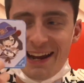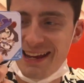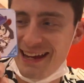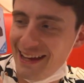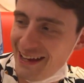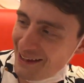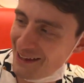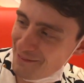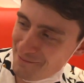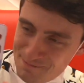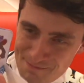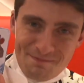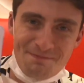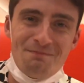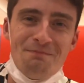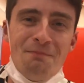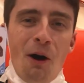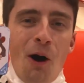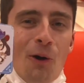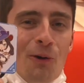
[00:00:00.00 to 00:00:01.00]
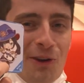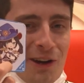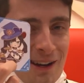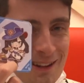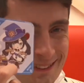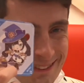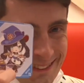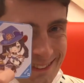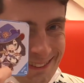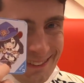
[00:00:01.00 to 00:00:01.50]
of here. Mona.
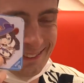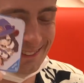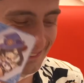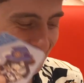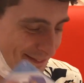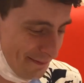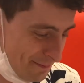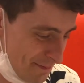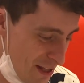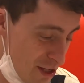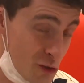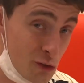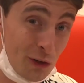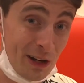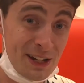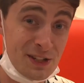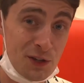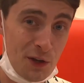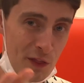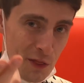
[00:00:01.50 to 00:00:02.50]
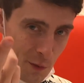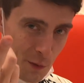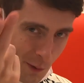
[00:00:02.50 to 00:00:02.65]
Drinks on the